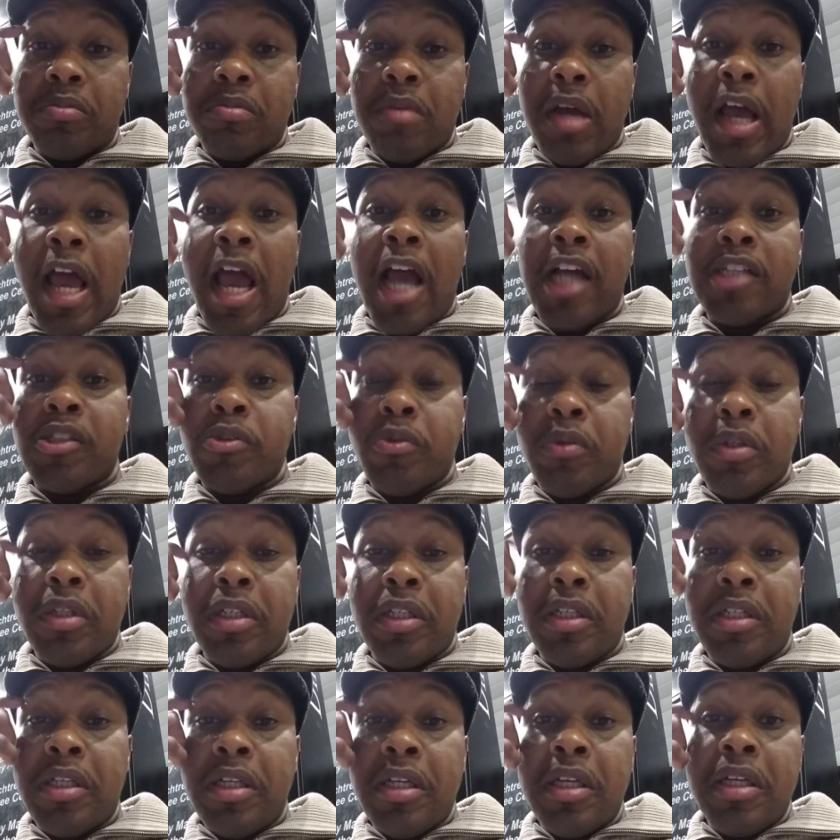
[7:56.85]
I
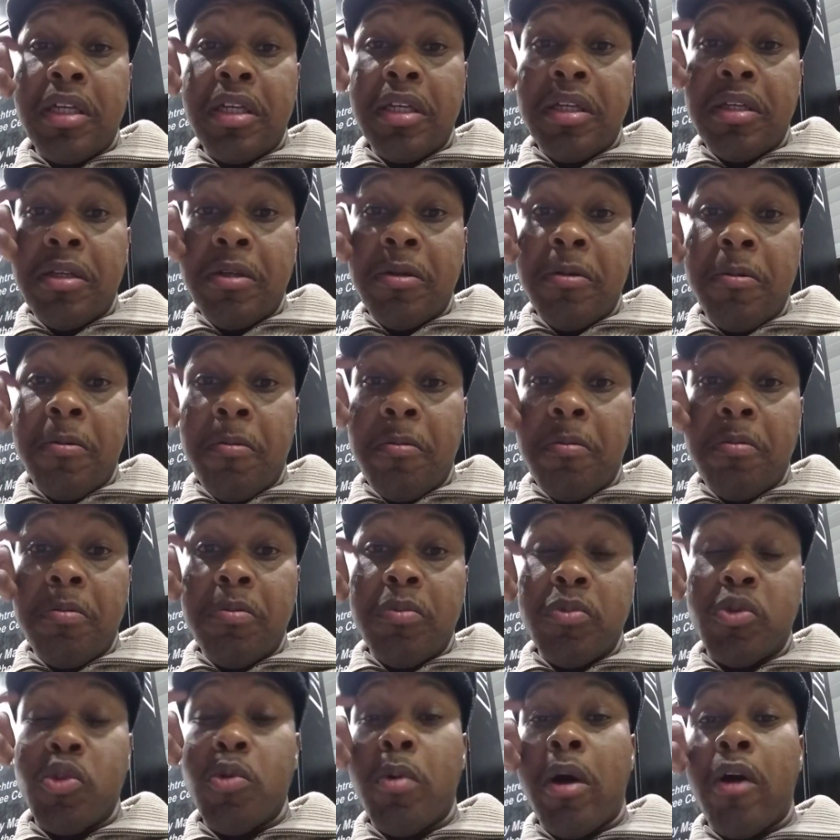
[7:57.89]
actually
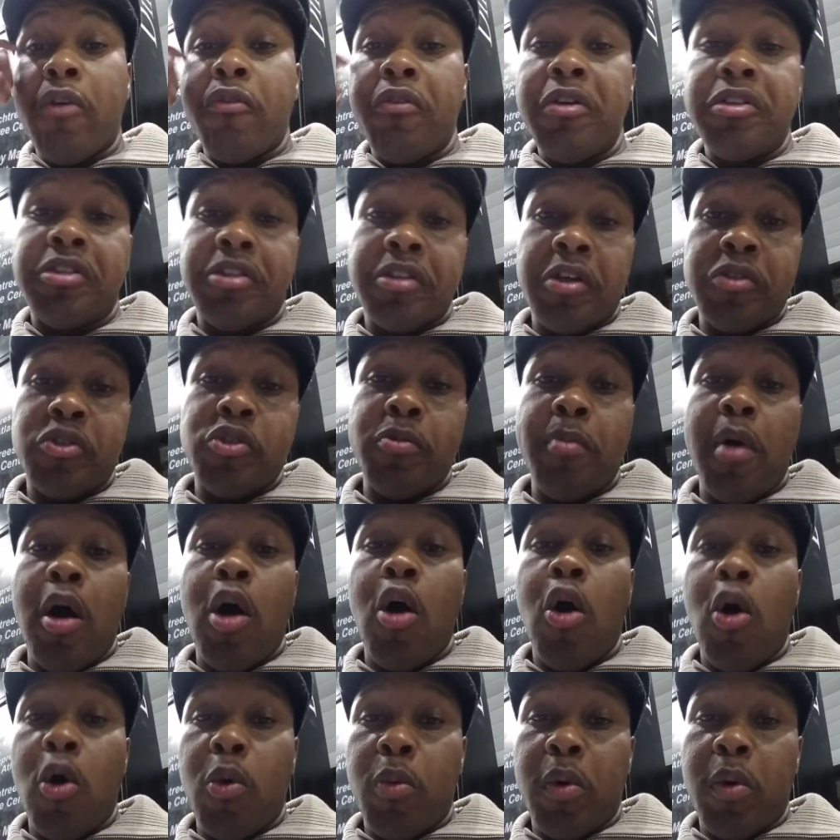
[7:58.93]
do my research, do my
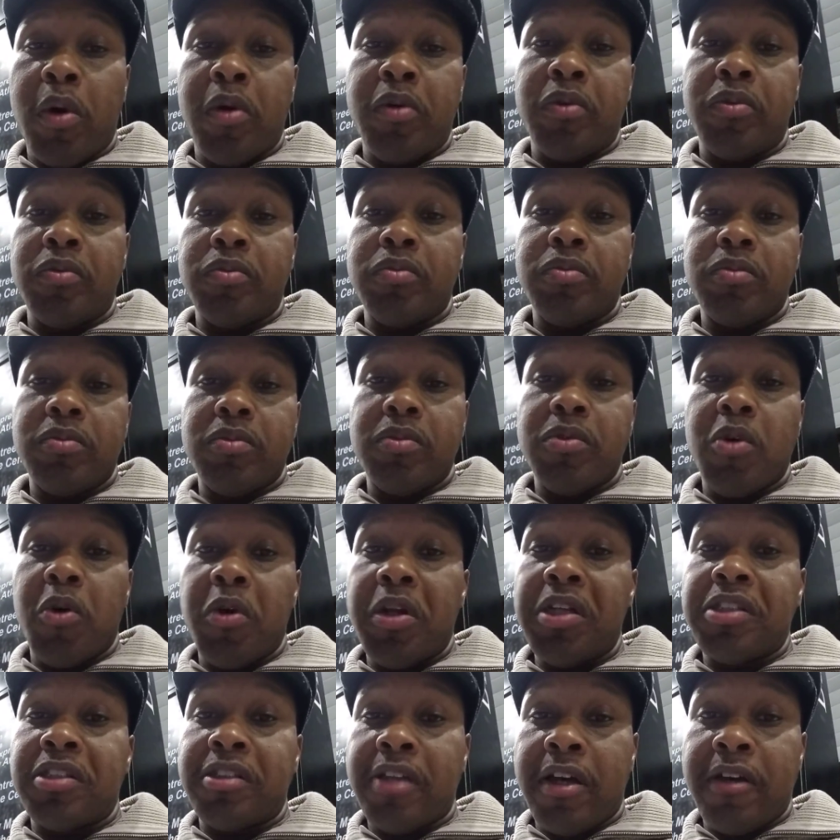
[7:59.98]
homework on
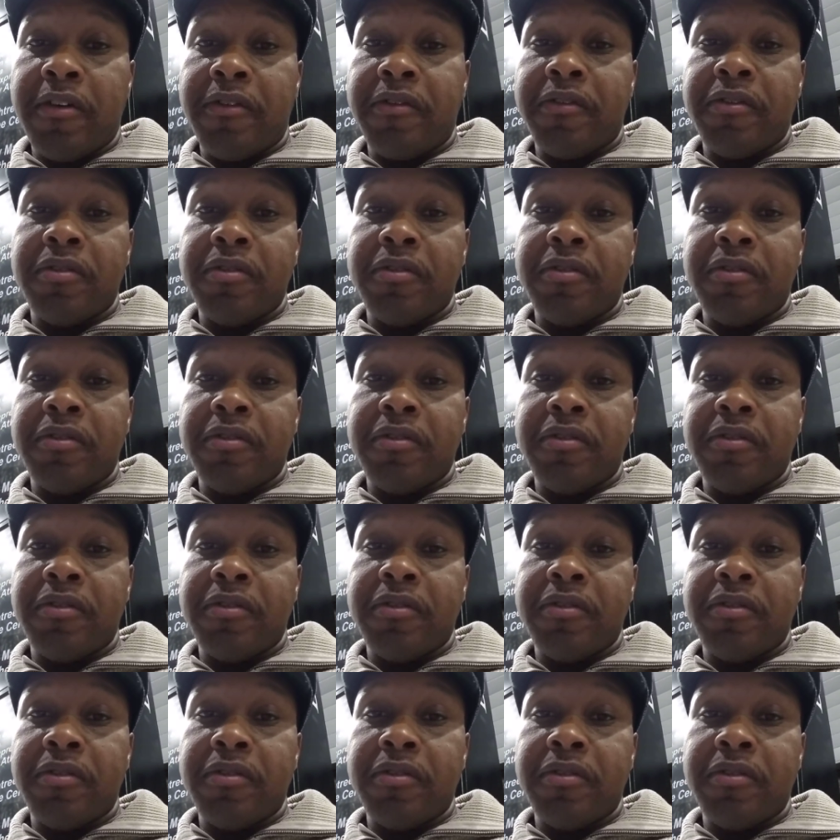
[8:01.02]
this stuff.